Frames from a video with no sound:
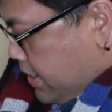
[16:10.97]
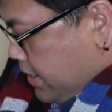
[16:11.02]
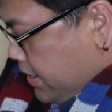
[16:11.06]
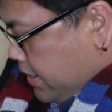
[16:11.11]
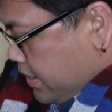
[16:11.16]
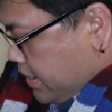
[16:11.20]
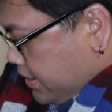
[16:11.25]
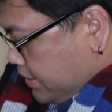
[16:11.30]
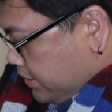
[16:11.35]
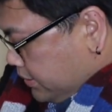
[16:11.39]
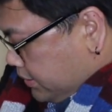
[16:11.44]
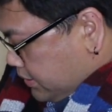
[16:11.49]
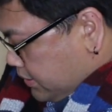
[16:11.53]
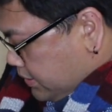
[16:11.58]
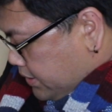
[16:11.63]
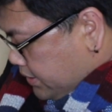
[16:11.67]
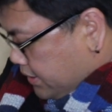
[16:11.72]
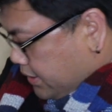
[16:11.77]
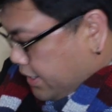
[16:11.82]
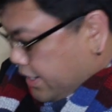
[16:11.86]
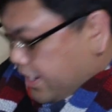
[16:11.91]

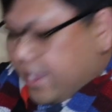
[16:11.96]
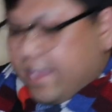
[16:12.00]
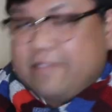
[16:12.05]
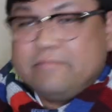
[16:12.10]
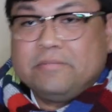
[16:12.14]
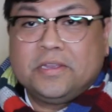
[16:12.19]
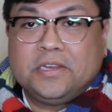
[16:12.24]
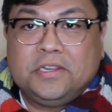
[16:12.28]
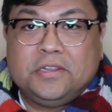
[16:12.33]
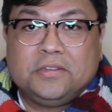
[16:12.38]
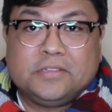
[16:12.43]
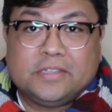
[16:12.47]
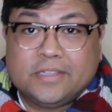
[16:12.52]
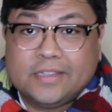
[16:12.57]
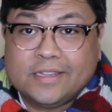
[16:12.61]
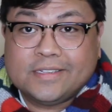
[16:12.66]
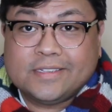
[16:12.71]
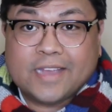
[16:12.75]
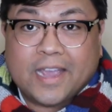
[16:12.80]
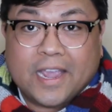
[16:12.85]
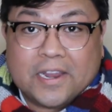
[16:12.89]
And I have been
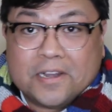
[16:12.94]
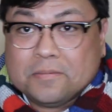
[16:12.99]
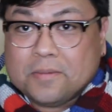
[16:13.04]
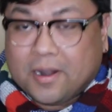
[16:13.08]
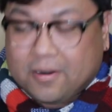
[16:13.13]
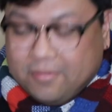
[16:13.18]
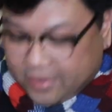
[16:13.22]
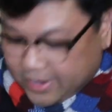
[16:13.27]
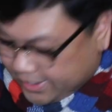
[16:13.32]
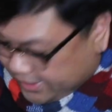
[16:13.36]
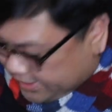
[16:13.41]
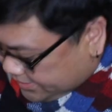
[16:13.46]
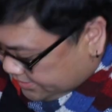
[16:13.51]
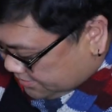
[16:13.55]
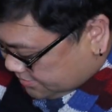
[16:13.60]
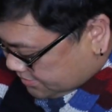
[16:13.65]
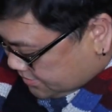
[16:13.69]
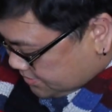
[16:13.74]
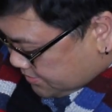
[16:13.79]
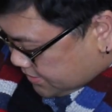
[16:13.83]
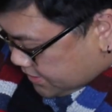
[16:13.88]
using this item already,
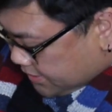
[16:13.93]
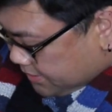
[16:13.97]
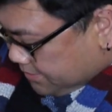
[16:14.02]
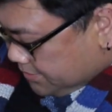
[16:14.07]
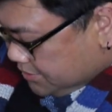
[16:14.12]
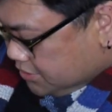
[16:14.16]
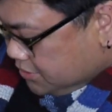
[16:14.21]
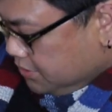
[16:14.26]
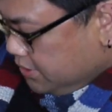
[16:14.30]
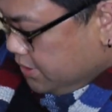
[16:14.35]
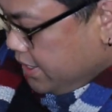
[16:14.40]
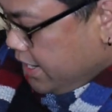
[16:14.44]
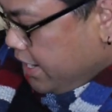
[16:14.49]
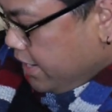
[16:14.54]
but let me show you